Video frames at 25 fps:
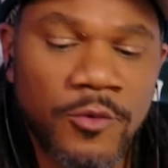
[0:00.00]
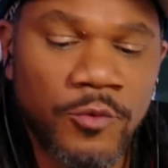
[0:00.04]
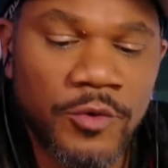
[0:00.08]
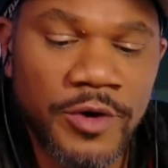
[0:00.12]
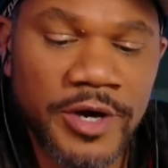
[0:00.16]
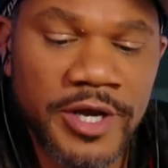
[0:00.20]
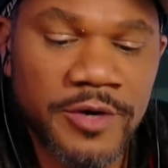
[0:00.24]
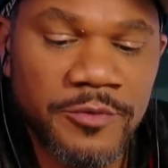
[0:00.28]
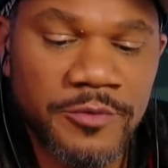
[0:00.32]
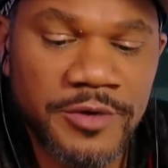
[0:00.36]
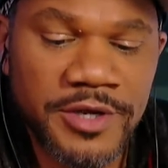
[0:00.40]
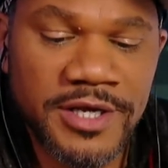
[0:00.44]

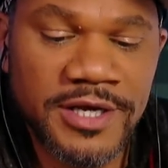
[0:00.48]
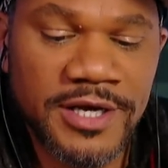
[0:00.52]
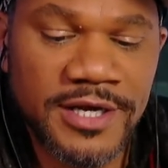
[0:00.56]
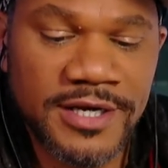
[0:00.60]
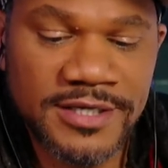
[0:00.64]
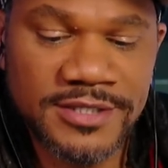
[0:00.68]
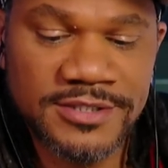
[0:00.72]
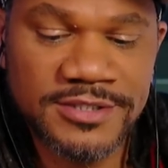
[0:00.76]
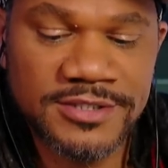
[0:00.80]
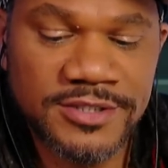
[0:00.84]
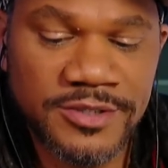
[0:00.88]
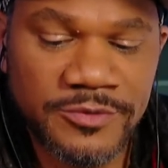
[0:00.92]
When are we
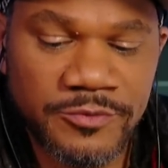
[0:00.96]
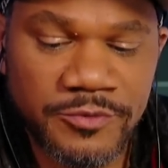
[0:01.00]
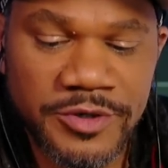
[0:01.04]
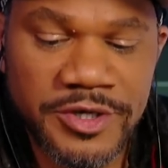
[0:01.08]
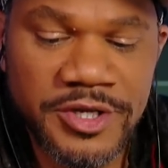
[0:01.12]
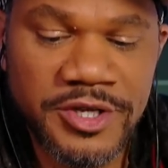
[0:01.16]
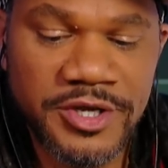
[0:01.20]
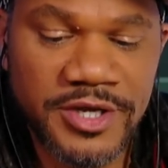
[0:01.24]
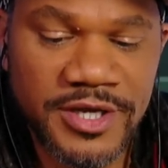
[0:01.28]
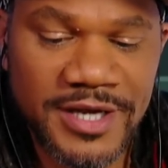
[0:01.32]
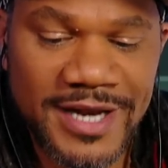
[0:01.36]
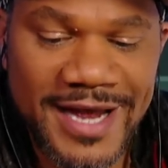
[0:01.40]
gonna,
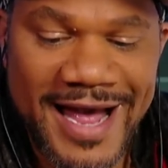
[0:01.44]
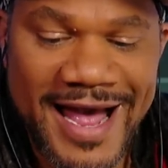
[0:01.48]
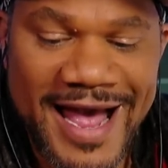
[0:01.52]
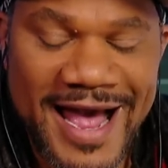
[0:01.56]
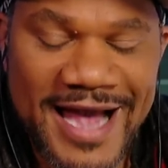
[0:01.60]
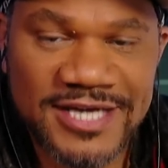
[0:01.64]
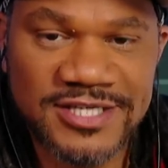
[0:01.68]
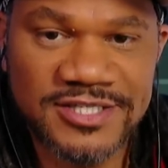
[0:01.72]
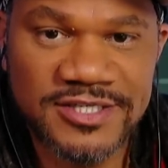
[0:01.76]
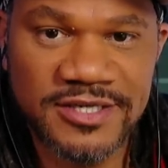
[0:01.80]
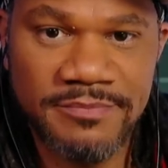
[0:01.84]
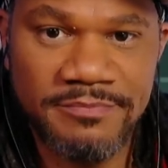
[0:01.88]
when are you gonna
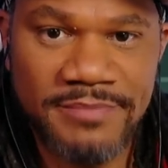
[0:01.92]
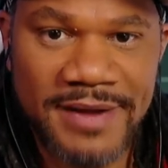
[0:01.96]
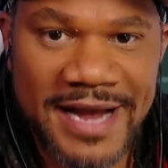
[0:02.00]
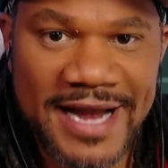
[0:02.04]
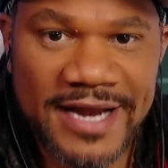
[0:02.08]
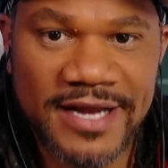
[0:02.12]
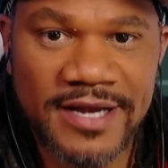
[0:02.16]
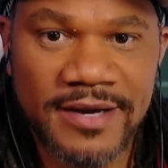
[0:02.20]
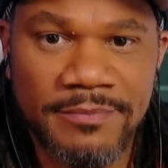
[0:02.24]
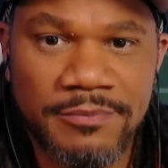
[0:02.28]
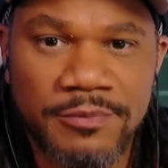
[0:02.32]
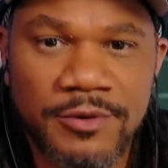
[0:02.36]
actually
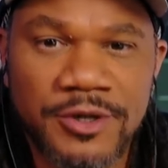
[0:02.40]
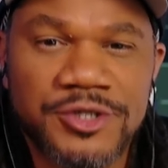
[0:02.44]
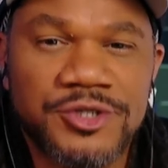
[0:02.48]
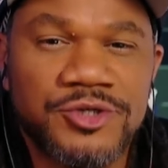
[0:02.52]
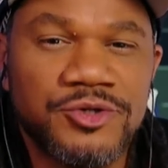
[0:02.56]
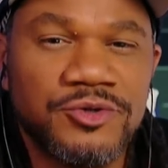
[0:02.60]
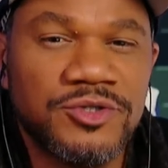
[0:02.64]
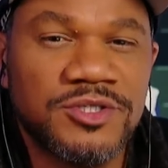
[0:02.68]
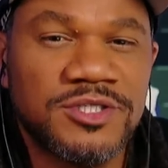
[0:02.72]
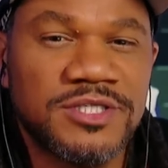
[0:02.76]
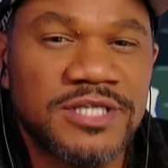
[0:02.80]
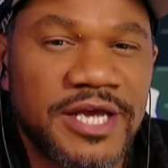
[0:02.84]
back up
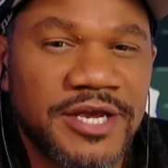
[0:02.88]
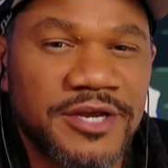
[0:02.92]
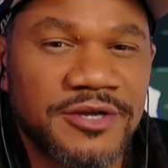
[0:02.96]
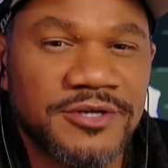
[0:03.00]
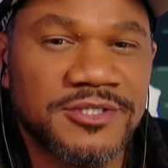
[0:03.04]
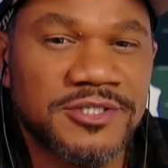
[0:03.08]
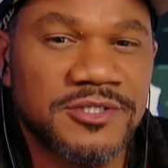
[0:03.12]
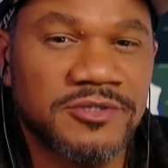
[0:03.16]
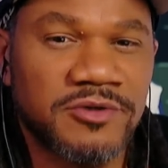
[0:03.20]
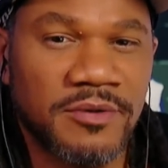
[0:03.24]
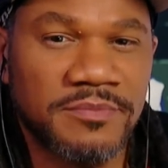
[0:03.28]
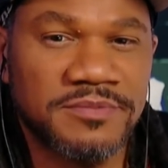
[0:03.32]
what you say
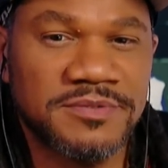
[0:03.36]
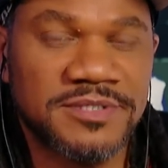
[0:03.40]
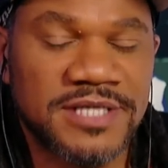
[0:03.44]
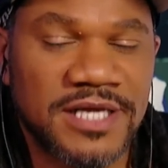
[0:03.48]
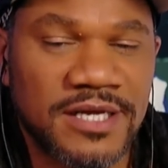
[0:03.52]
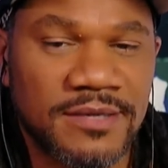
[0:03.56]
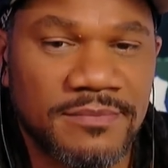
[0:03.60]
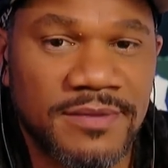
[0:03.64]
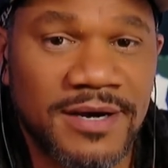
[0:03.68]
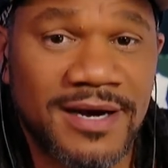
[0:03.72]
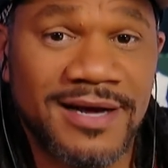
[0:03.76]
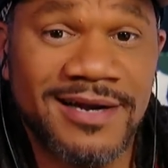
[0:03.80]
you're so
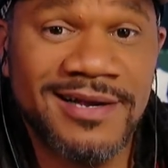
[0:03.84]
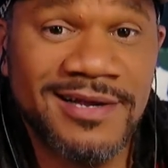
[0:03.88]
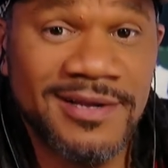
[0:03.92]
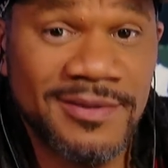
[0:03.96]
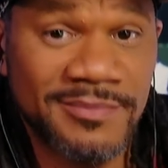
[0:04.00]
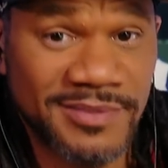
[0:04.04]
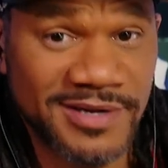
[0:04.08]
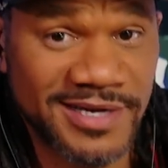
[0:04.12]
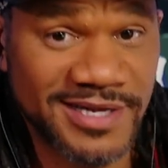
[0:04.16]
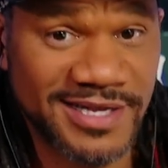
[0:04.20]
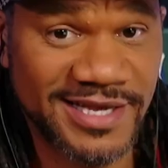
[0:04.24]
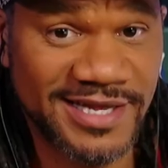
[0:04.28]
upset about?
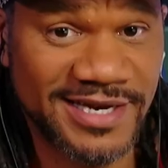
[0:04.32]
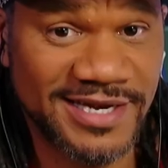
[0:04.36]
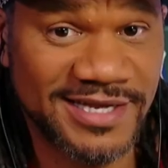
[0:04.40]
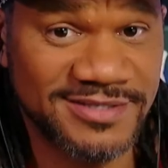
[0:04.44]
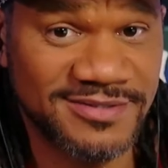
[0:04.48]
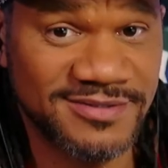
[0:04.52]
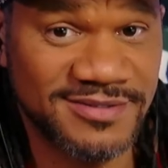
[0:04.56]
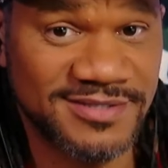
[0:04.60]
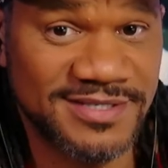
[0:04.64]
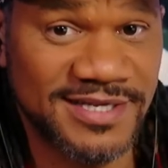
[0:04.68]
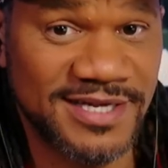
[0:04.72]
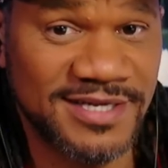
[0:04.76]
But again,
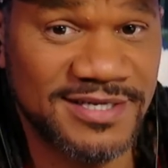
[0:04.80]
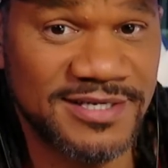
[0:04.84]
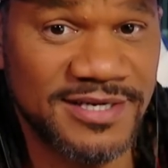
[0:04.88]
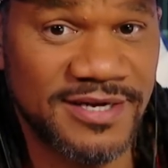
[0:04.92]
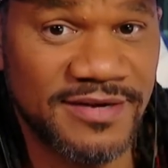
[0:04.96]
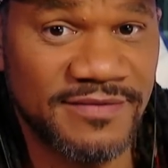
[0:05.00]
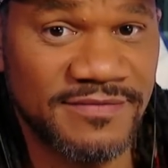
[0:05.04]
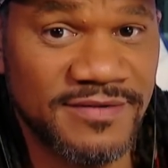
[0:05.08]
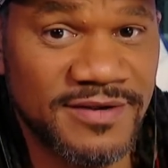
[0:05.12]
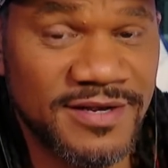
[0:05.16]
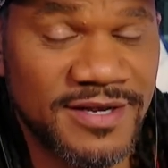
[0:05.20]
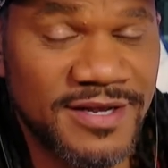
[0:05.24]
as you said,
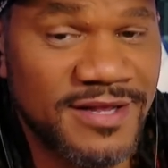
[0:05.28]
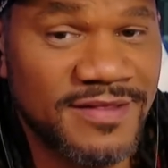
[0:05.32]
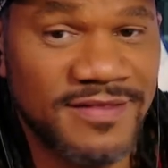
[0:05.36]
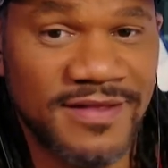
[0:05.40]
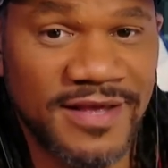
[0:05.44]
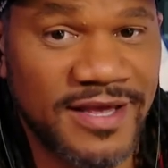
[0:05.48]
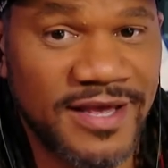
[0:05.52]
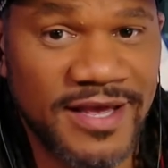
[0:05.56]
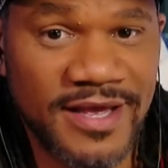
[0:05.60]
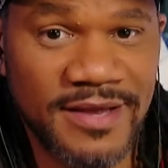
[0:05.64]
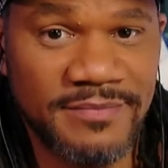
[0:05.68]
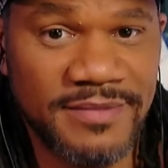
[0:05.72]
Jeff,
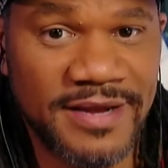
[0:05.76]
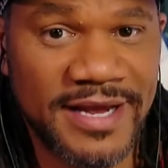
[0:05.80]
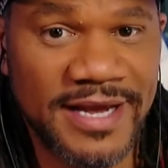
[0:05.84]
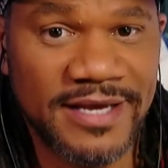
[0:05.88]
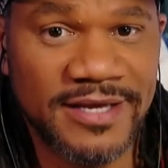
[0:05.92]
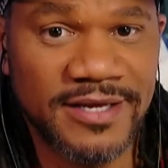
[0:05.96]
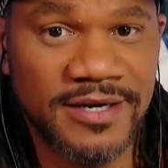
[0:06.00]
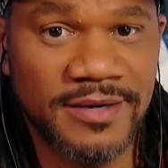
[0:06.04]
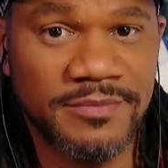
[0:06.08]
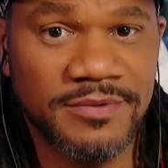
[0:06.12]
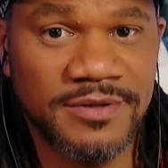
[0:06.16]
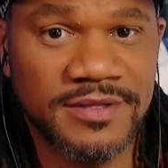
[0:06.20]
they can't
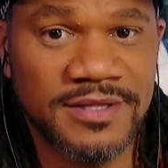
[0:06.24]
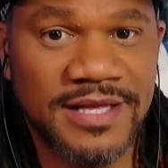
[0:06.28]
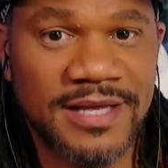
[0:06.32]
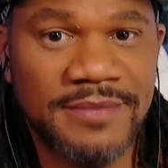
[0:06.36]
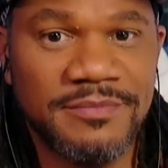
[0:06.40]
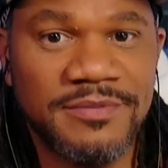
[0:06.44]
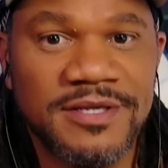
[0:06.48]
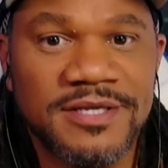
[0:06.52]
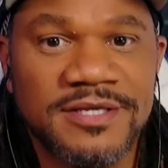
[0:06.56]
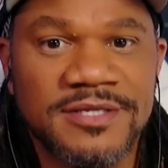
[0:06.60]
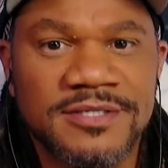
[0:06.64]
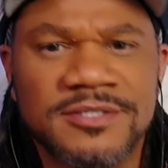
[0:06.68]
back it up with
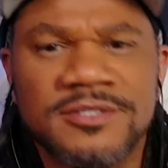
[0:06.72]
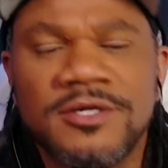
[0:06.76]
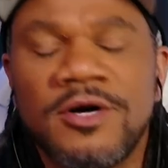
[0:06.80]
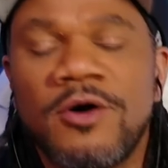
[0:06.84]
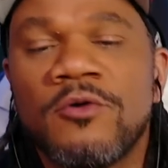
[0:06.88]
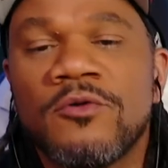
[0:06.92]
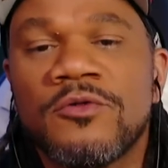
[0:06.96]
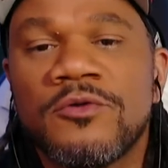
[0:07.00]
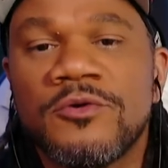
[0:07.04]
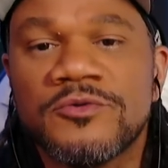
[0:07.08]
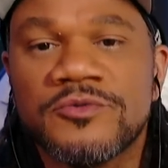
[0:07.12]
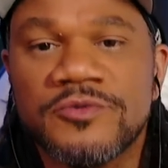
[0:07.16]
that because,
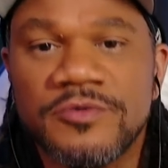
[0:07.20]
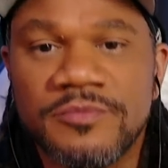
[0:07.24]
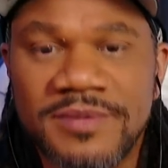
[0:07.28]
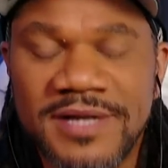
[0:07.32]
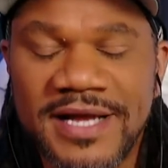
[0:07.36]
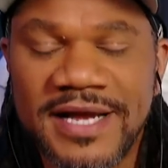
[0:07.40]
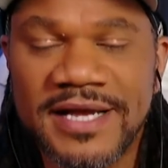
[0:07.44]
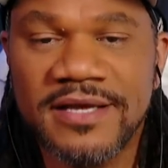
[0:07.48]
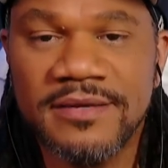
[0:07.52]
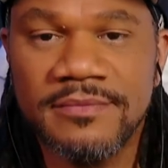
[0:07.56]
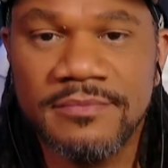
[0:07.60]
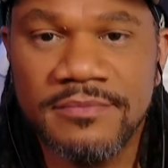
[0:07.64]
oh, those were
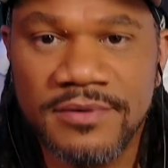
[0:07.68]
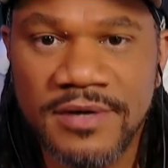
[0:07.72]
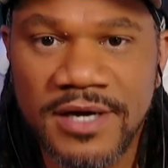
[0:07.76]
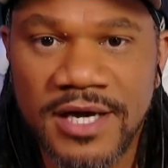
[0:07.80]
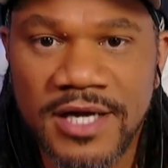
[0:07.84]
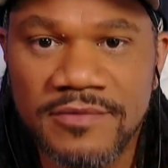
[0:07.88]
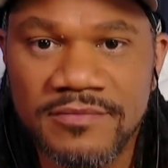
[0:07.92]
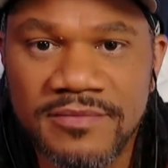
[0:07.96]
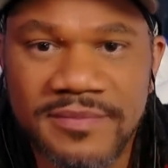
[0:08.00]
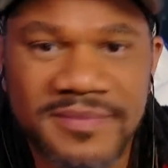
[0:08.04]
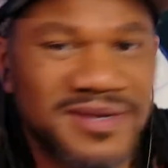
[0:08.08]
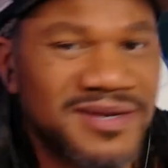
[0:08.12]
black and
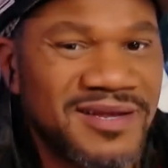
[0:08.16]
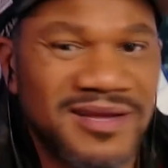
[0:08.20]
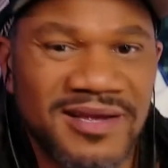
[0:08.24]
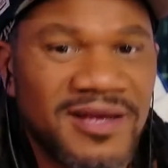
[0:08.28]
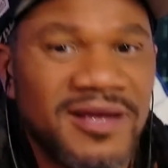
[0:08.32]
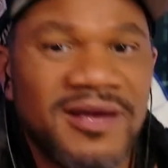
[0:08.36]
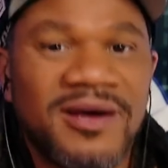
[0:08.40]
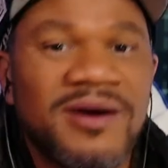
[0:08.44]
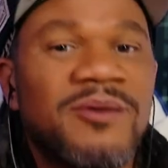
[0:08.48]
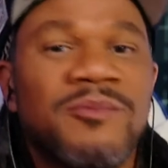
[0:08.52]
brown women.